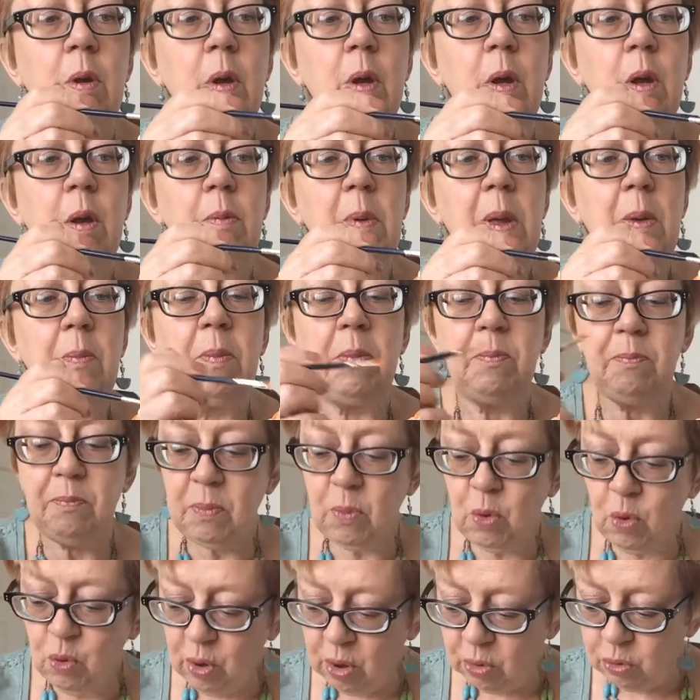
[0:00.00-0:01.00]
I'm
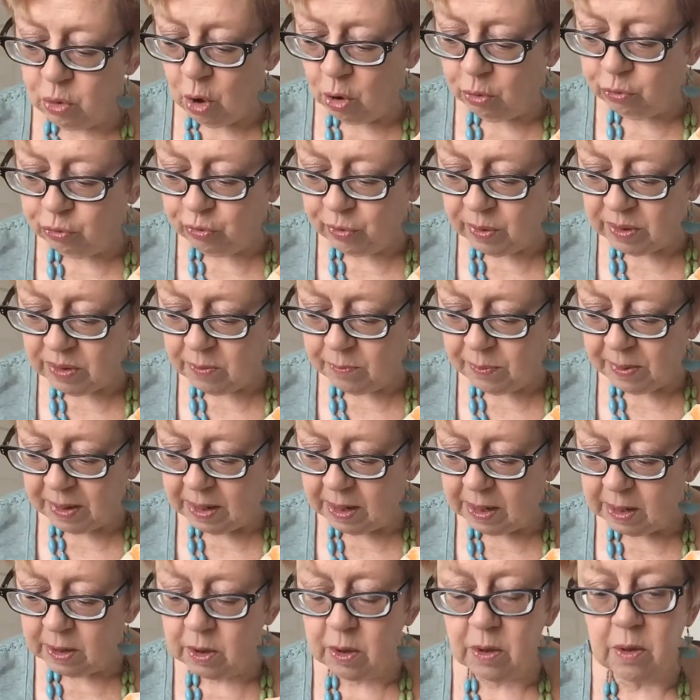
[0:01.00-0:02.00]
not doing the
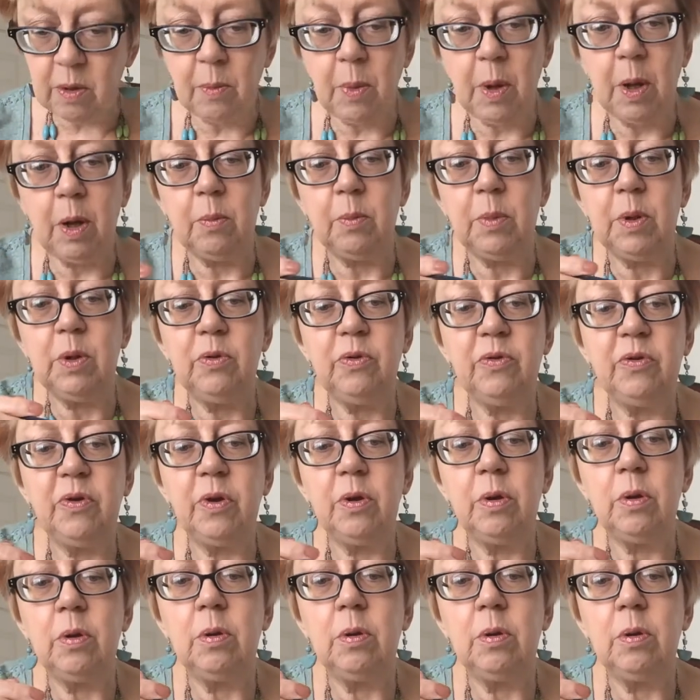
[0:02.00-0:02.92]
beak at the moment.